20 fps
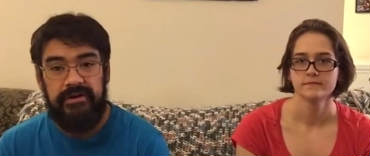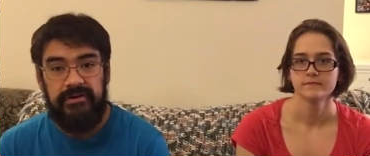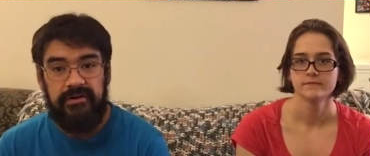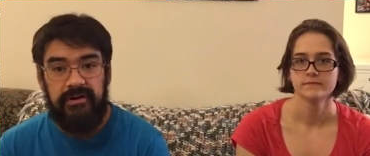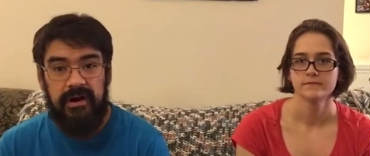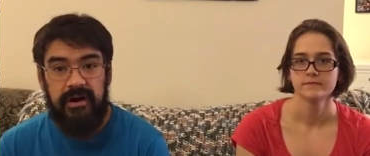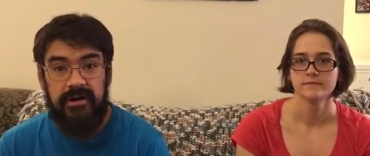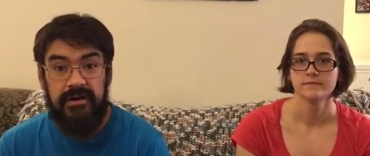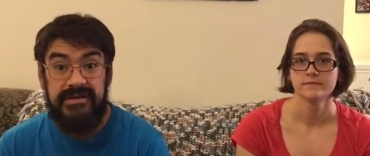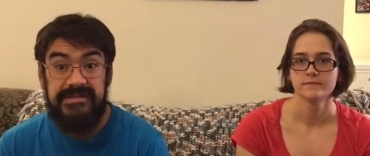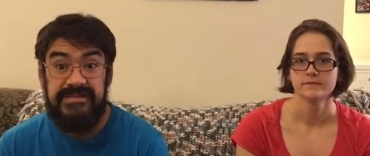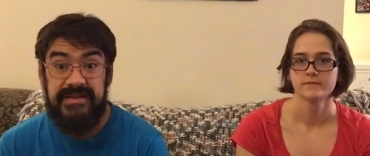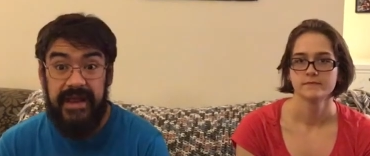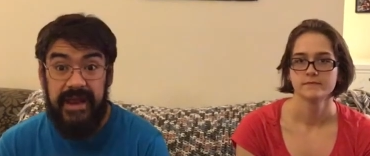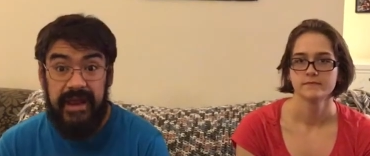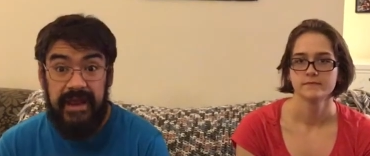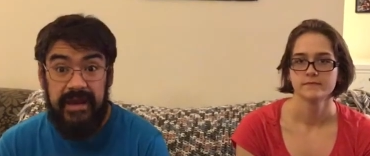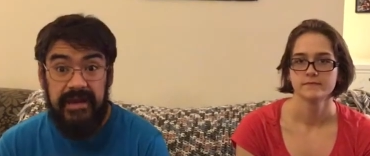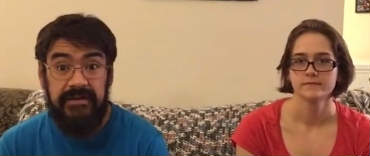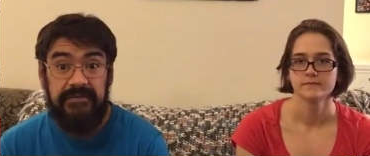Speaker 1: good artist
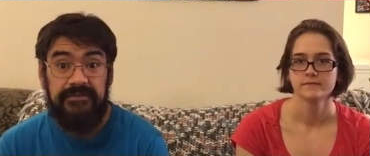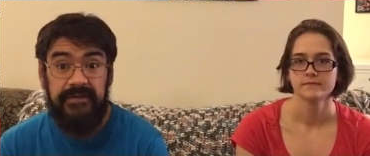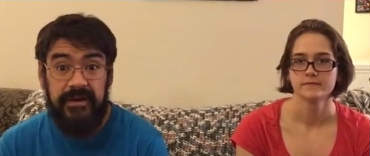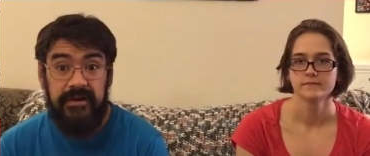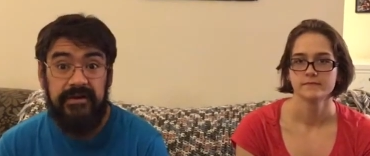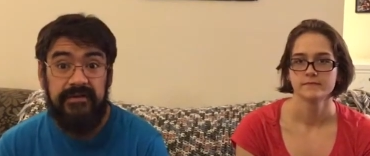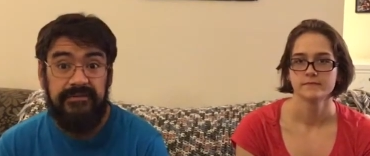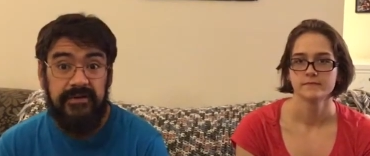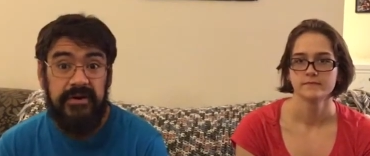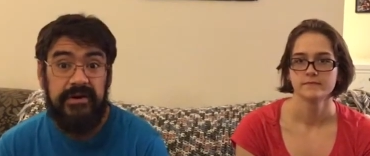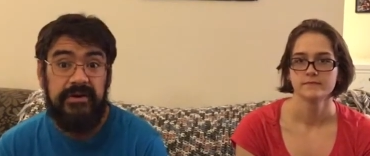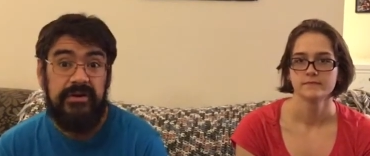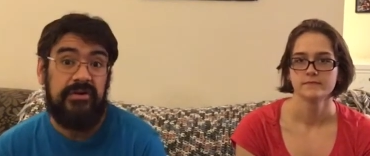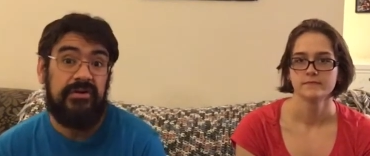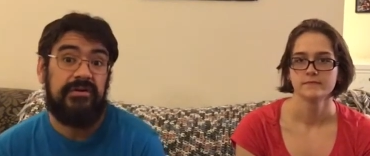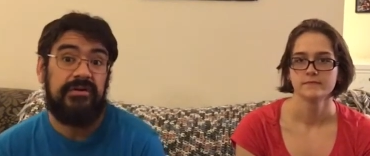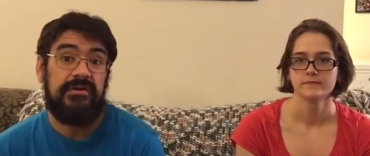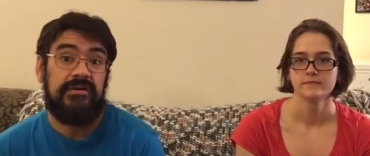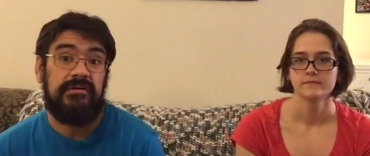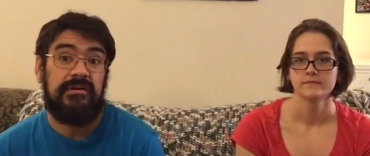and a very, very
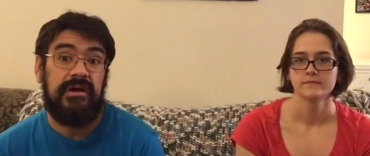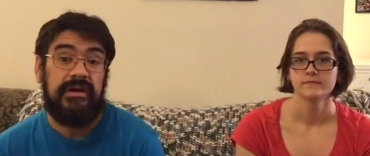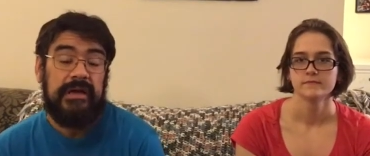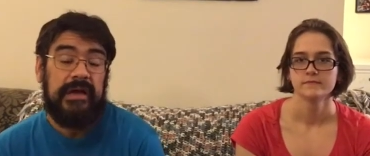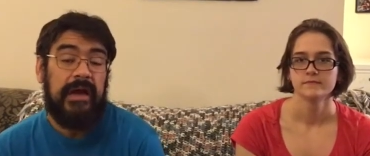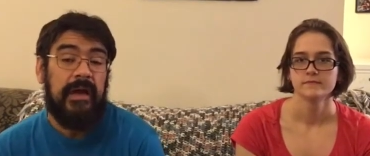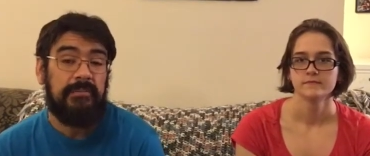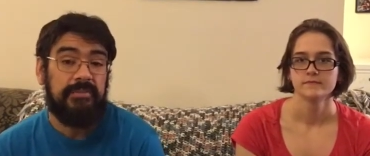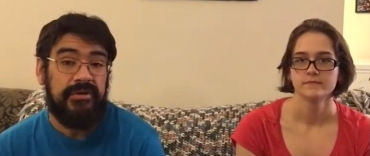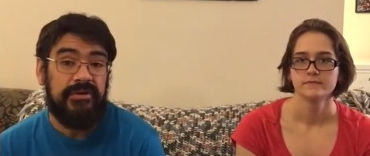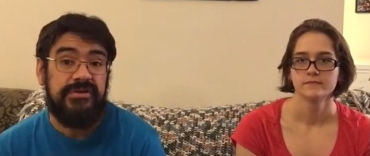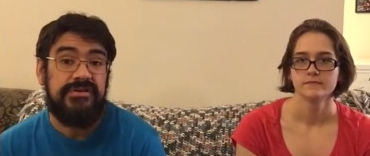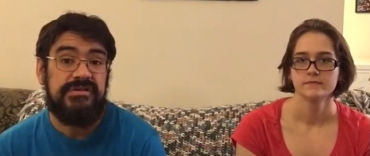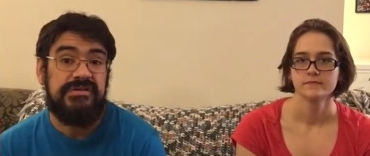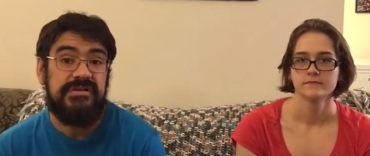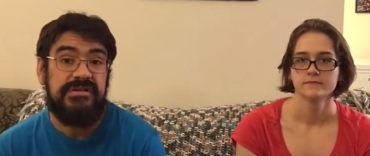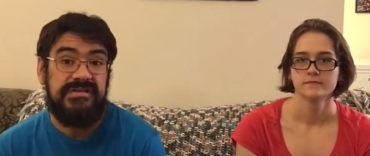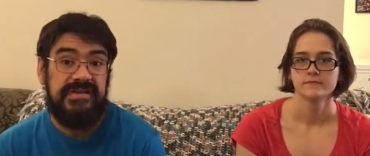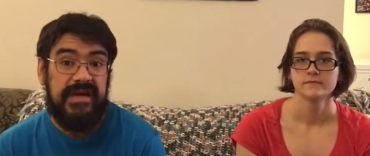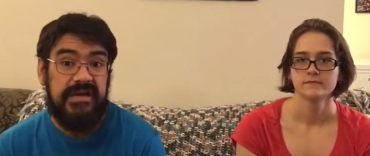good
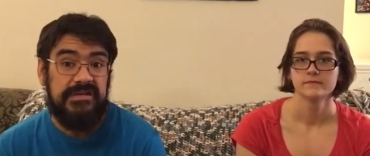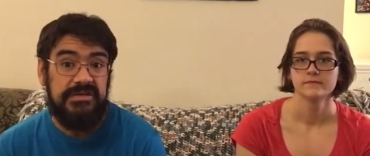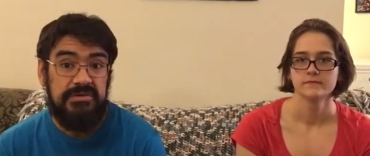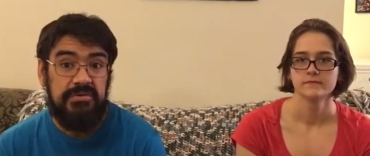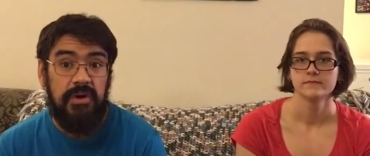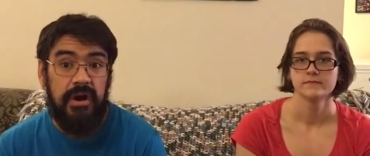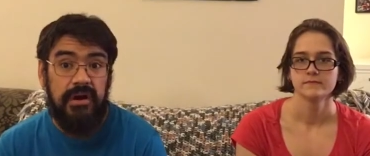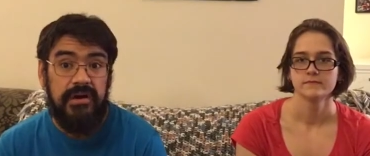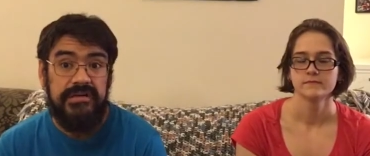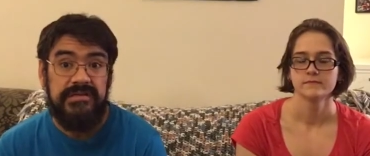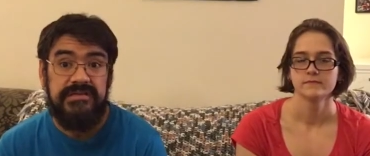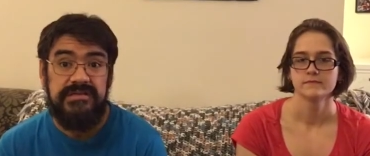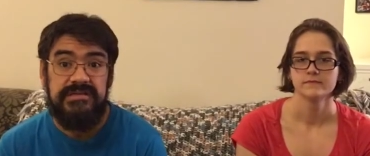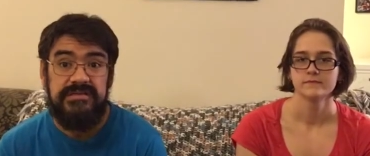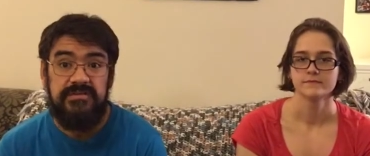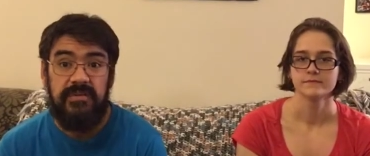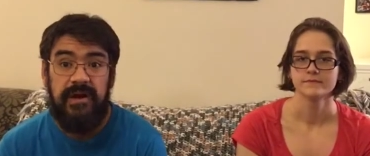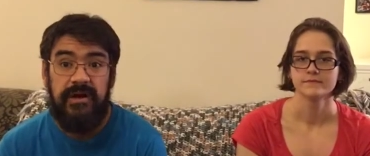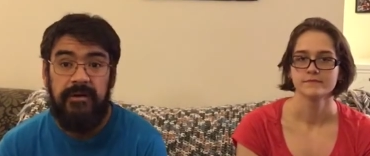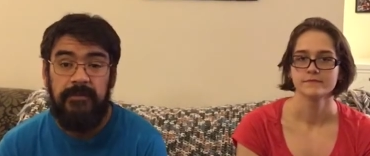accomplished tattoo artist as
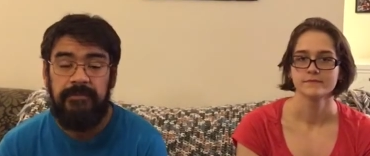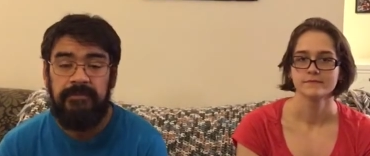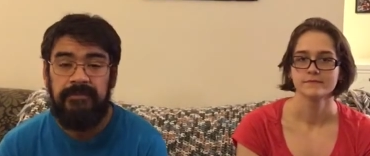well.